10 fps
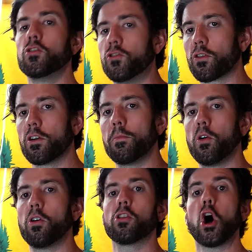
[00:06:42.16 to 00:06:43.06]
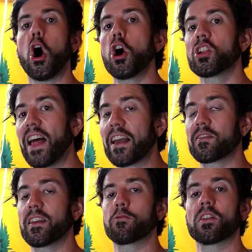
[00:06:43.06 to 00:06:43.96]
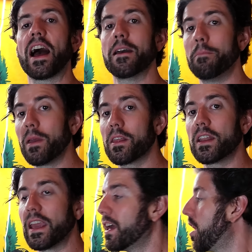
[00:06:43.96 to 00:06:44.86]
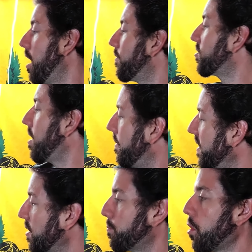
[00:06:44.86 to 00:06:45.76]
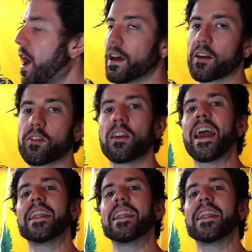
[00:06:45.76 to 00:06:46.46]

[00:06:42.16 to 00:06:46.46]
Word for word: durable, long-lasting reliability of some of these products,